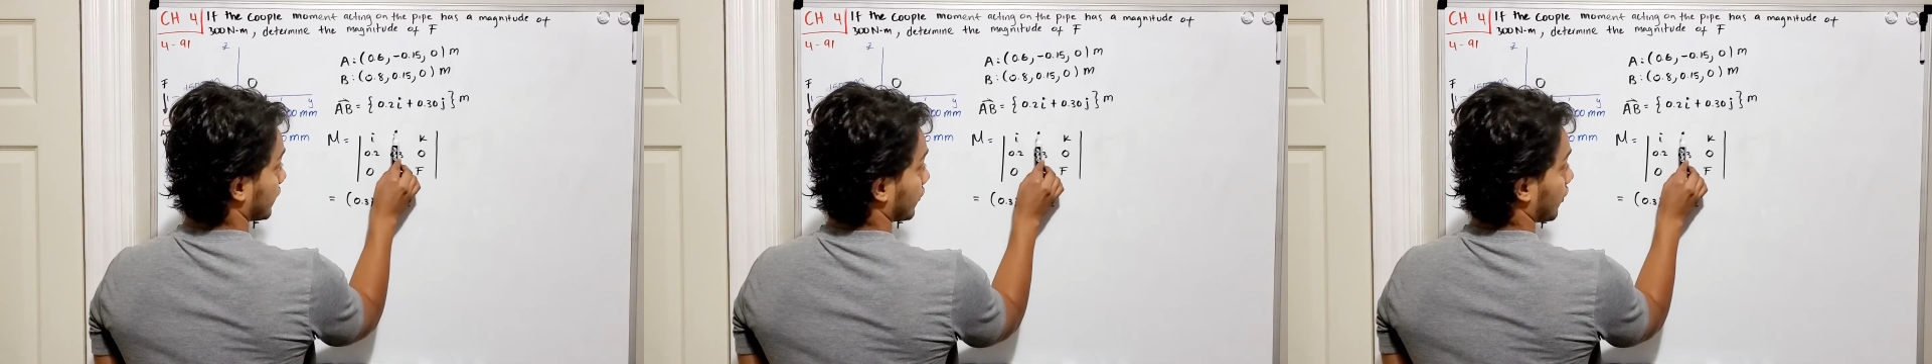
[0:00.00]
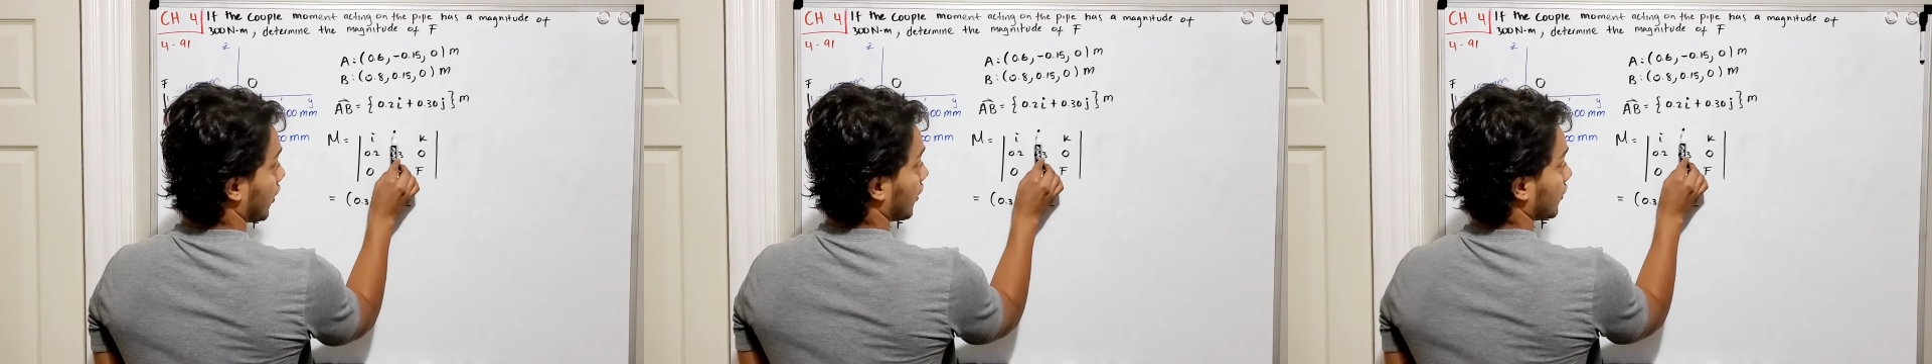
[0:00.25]
the
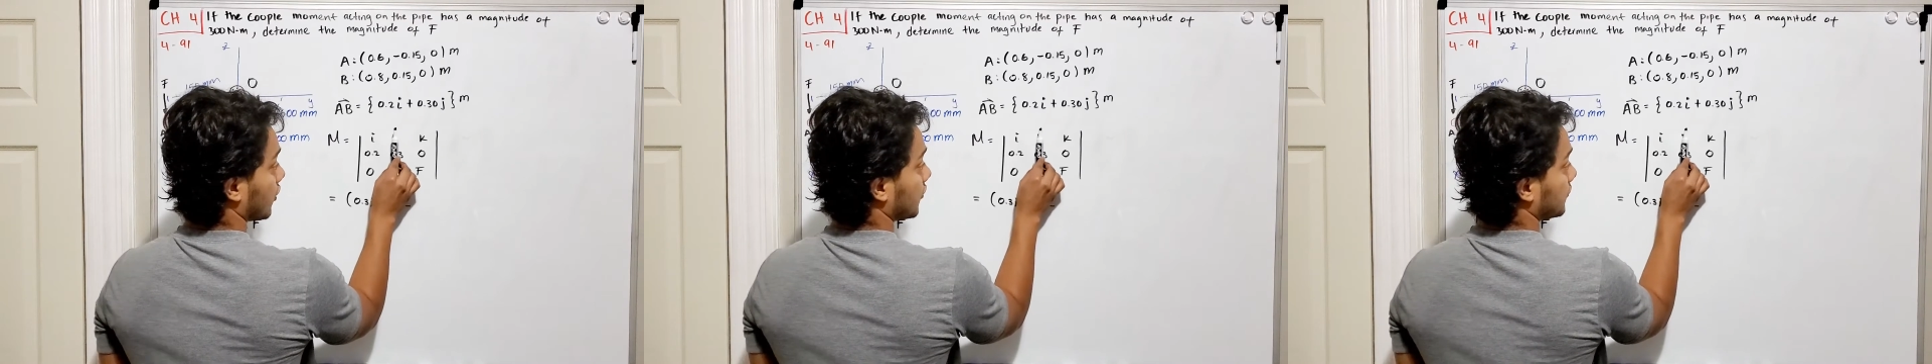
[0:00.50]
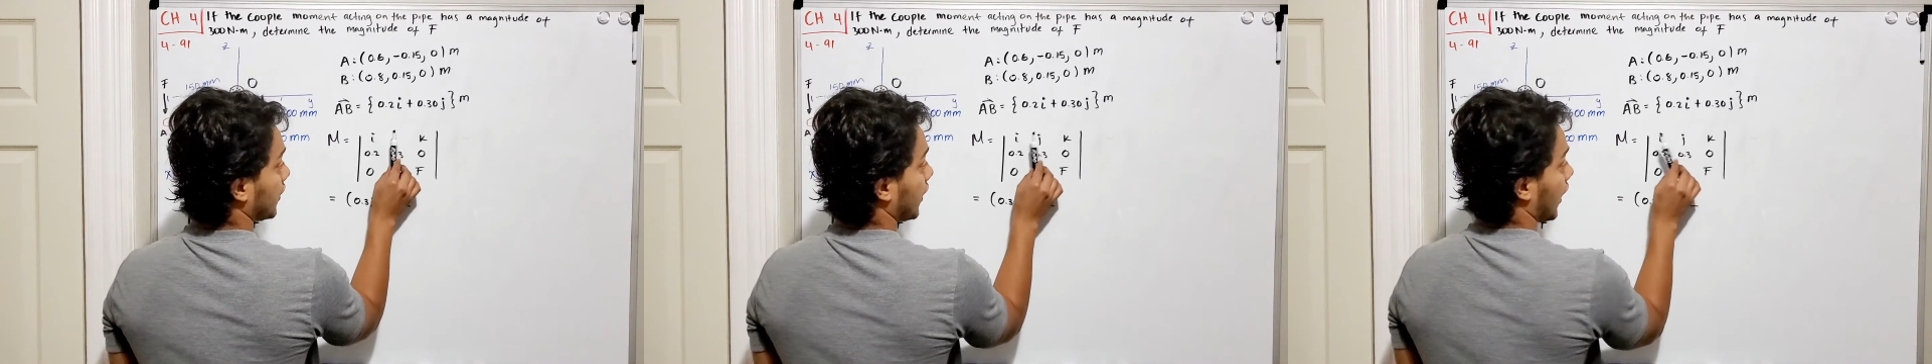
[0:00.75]

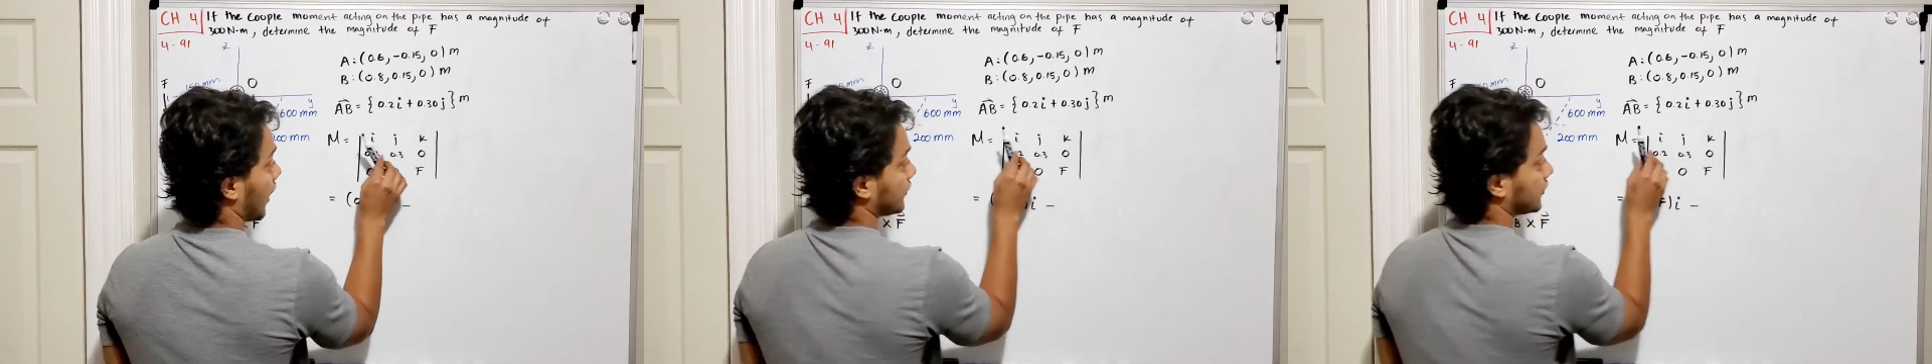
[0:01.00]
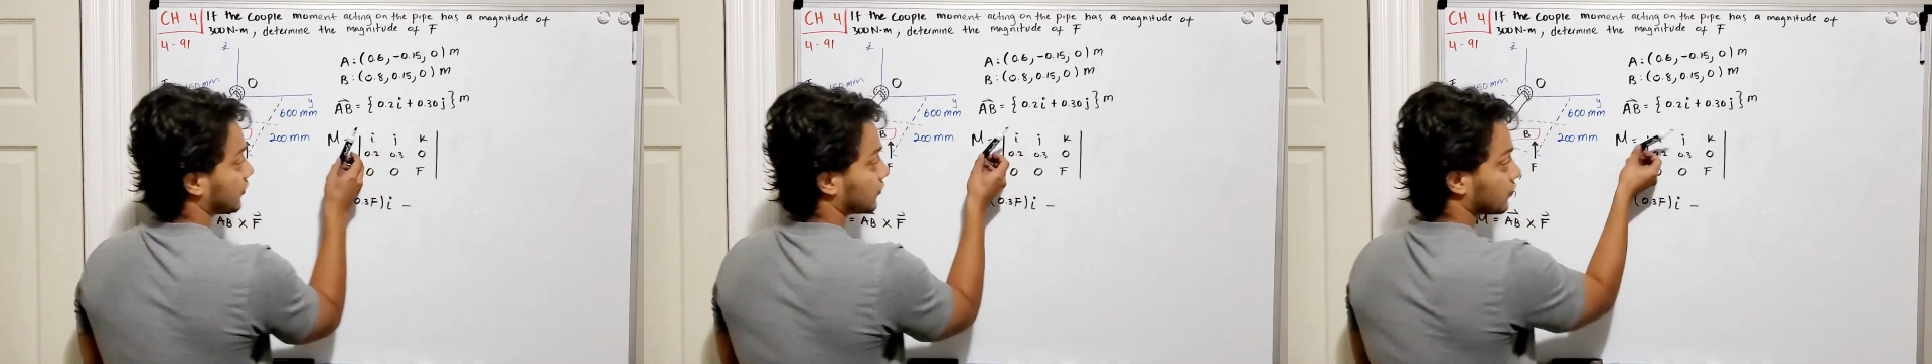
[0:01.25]
column
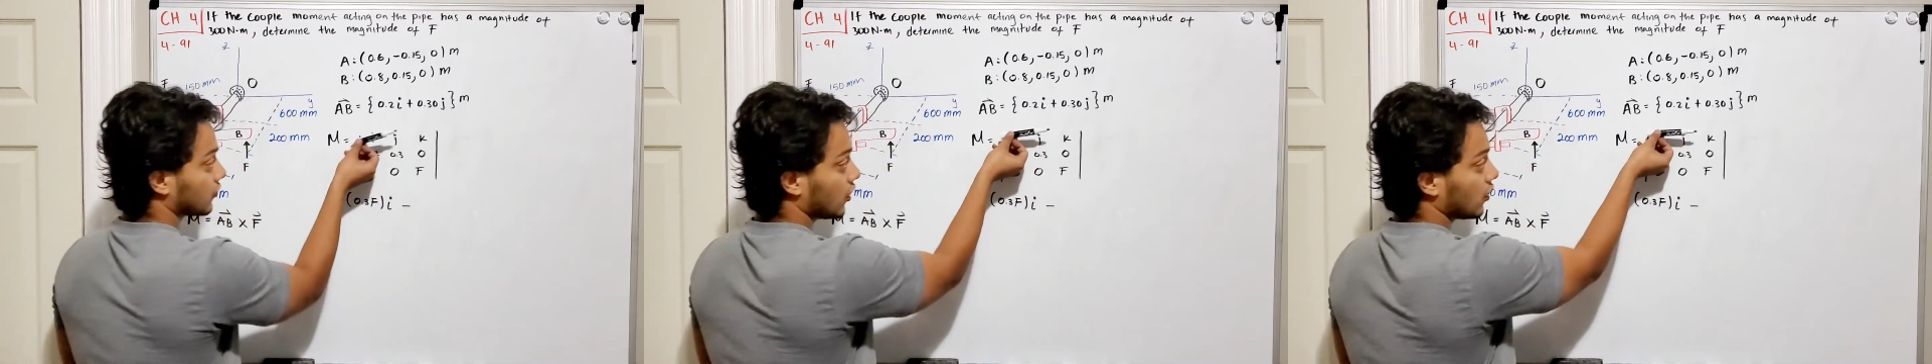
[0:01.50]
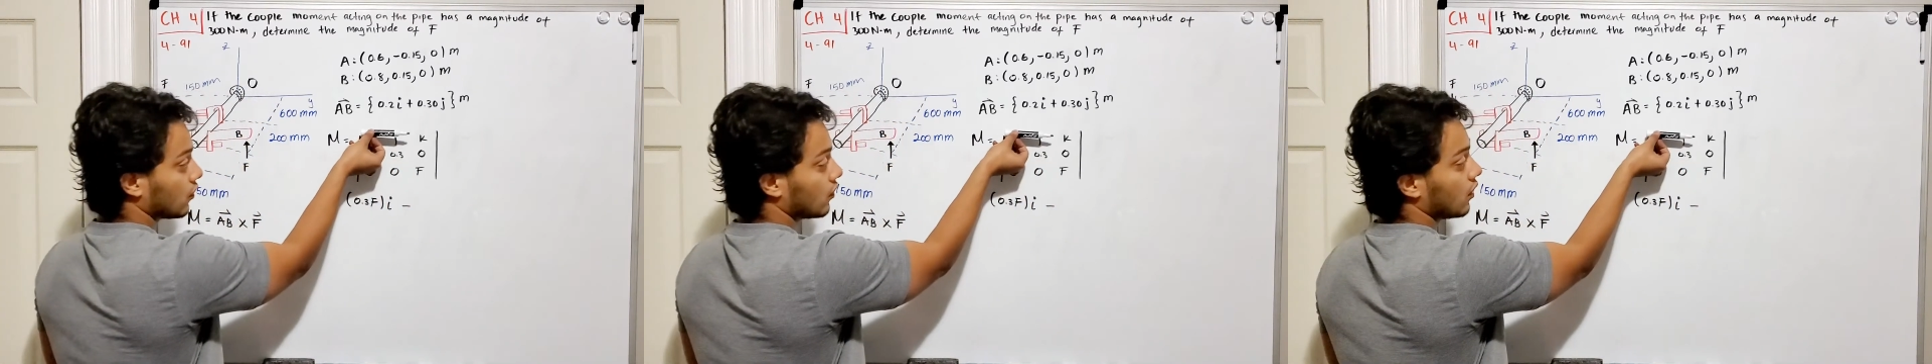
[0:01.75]
and the
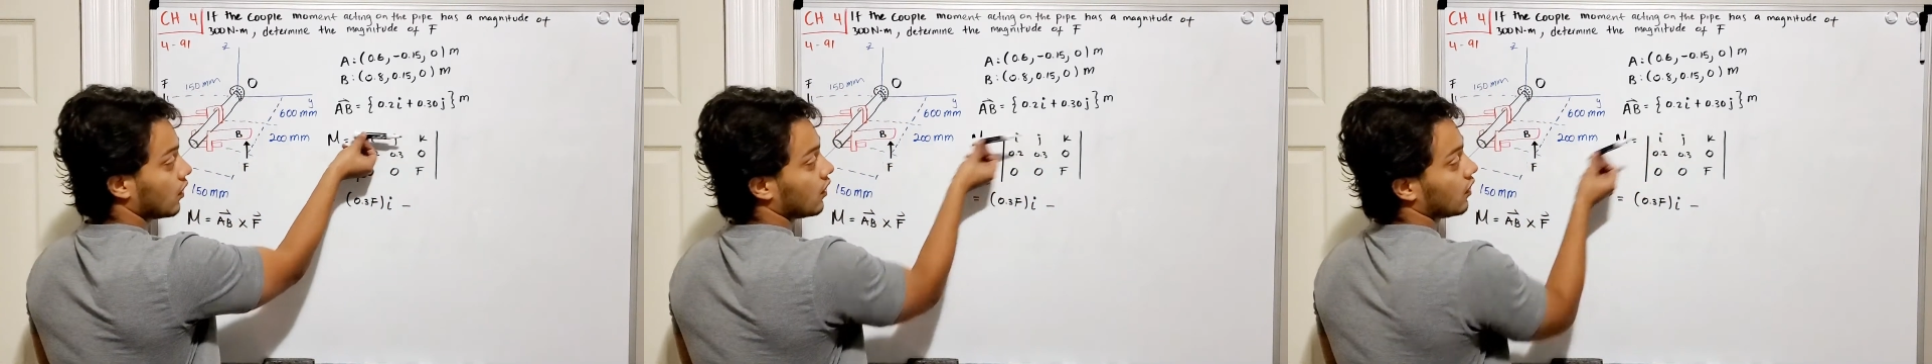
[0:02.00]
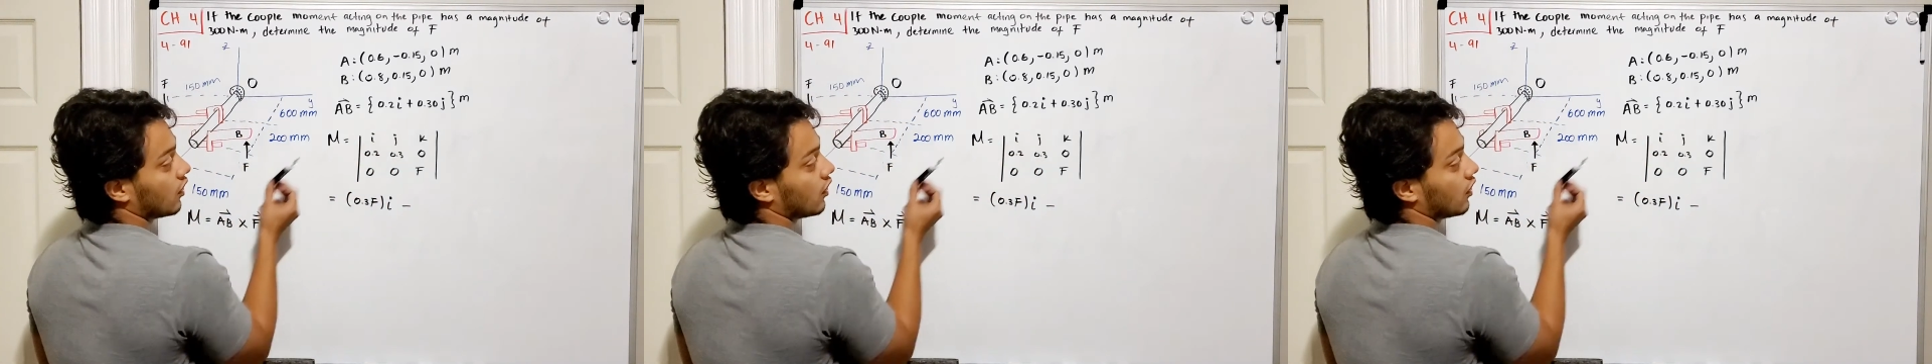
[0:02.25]
row